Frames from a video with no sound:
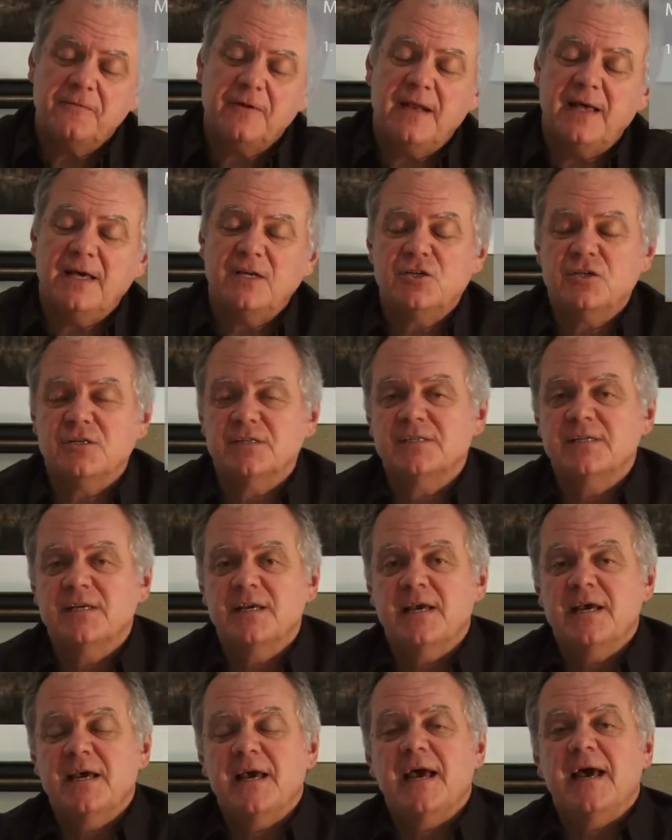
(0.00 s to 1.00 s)
fallacious
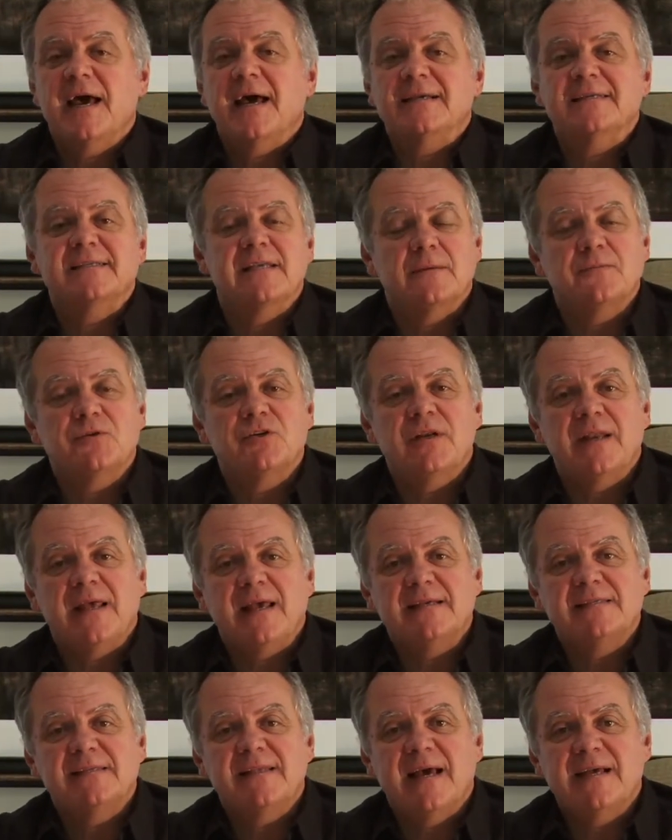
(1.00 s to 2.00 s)
assumption
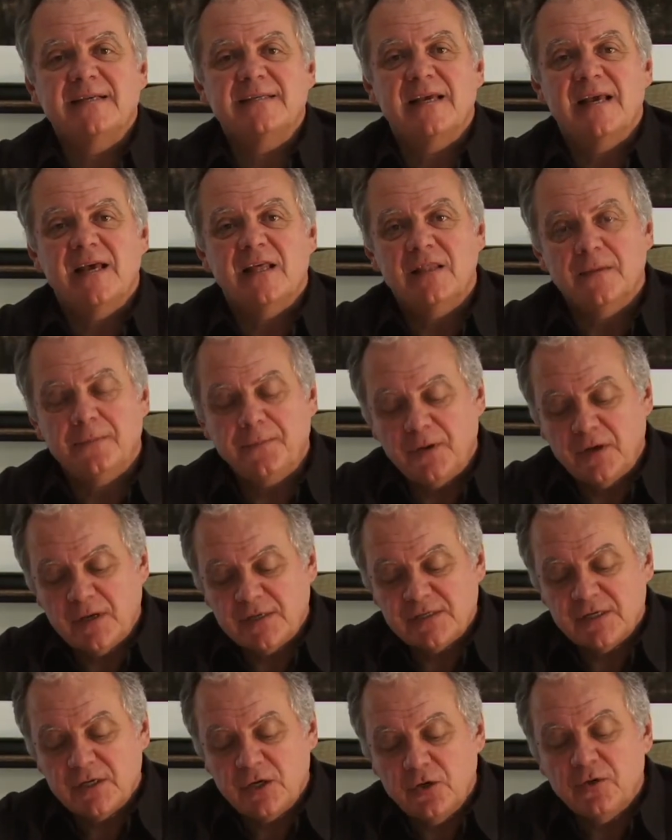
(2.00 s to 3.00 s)
is that the
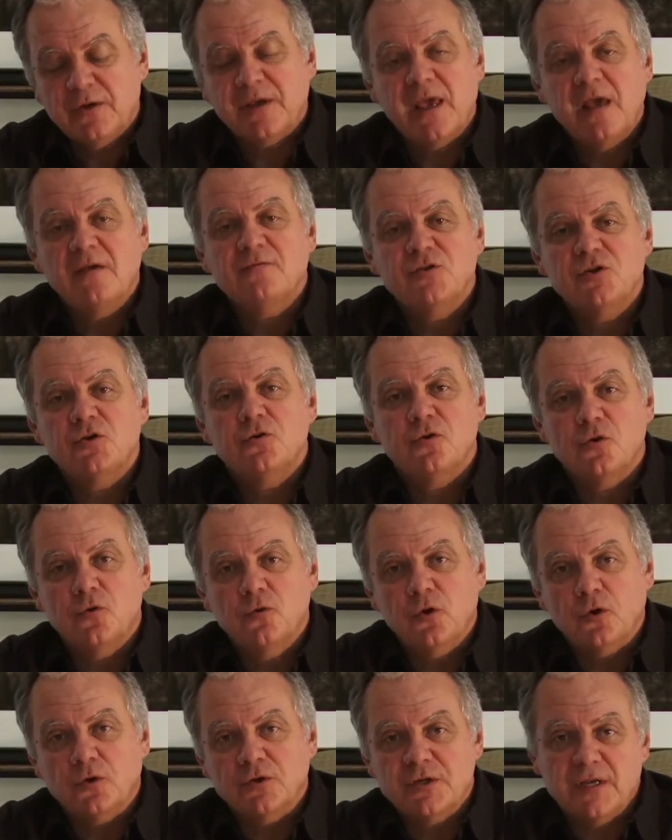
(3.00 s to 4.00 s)
person who gives you the
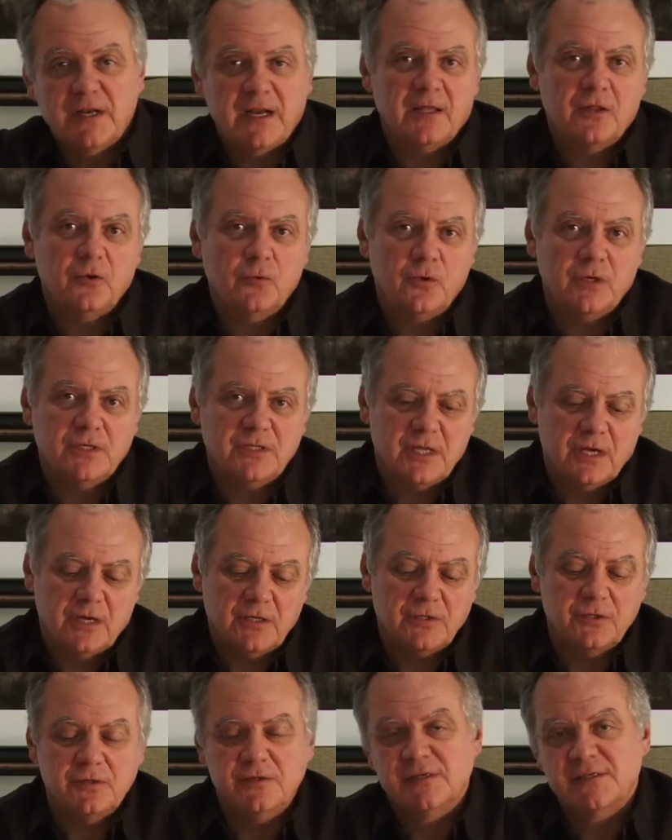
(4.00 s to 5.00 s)
route, in other words,
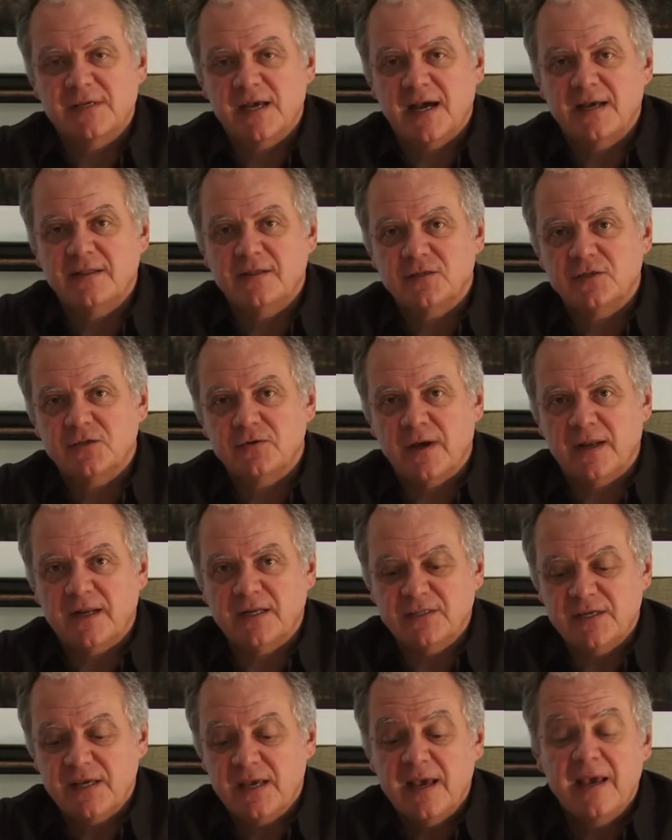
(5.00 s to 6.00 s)
those who design the
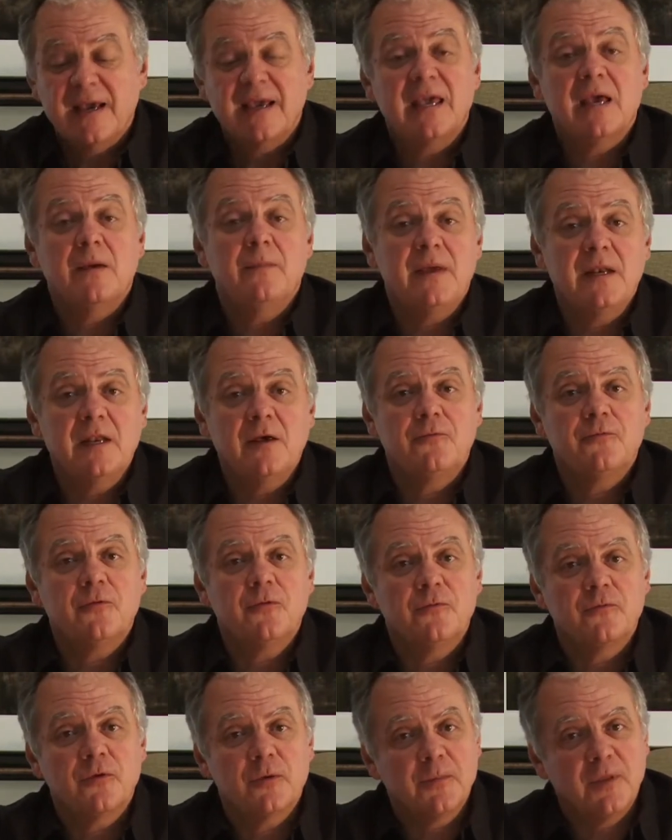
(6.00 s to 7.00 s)
strategy, can be
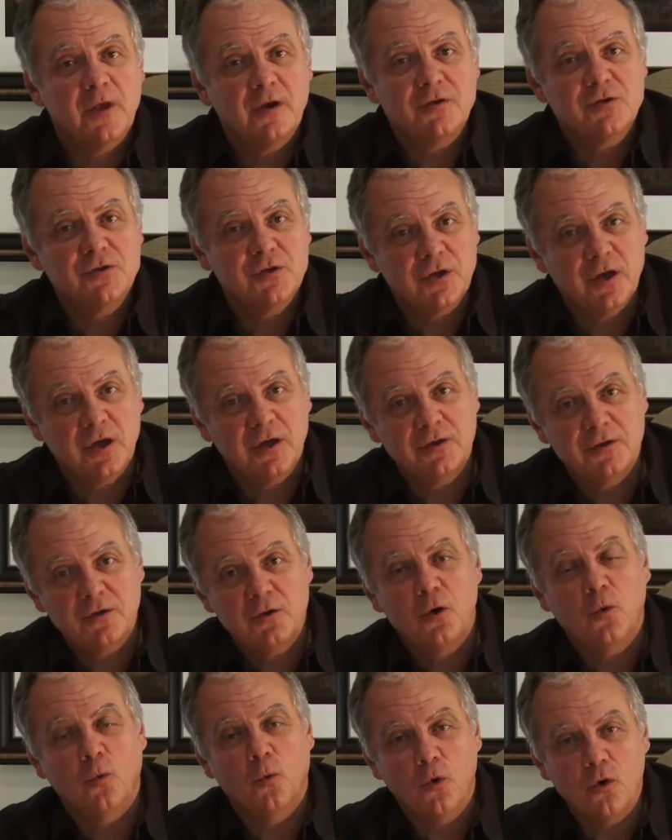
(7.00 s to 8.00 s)
different from those who are going
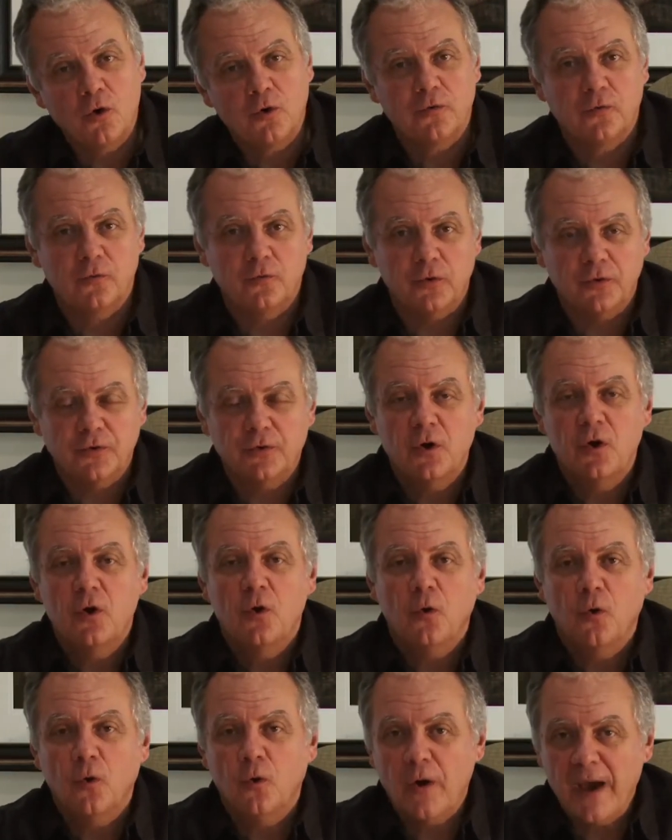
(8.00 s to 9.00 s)
to walk the route
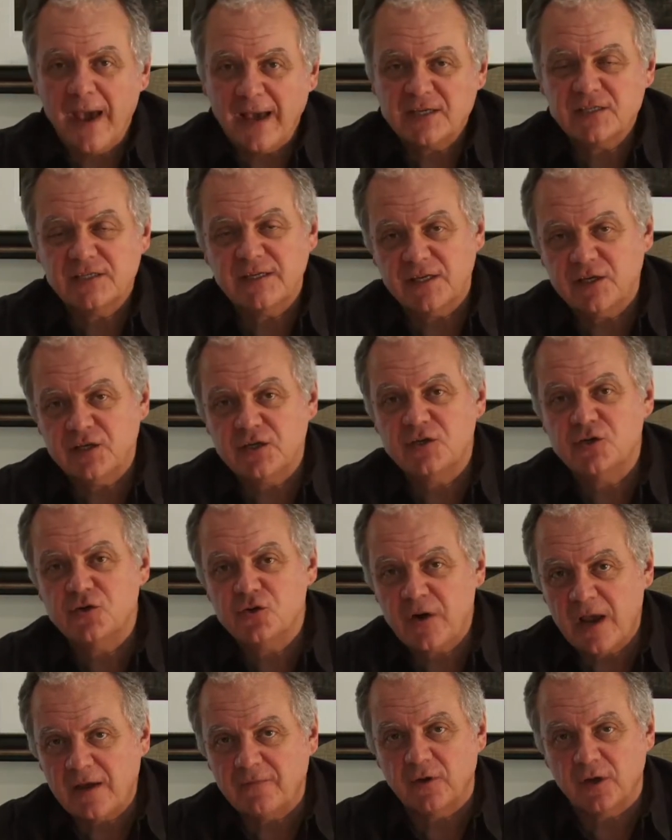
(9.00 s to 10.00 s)
or actually
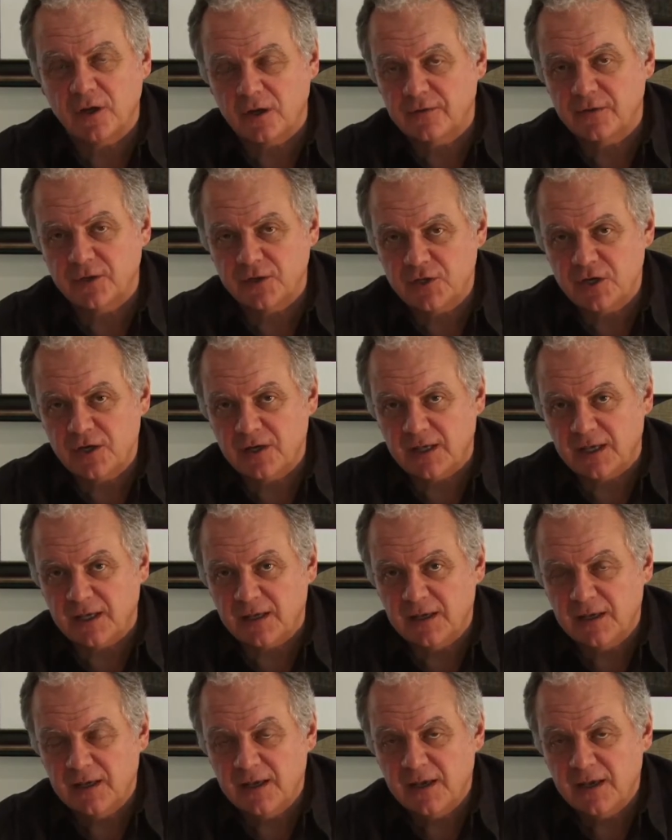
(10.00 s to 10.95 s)
travel on the journey.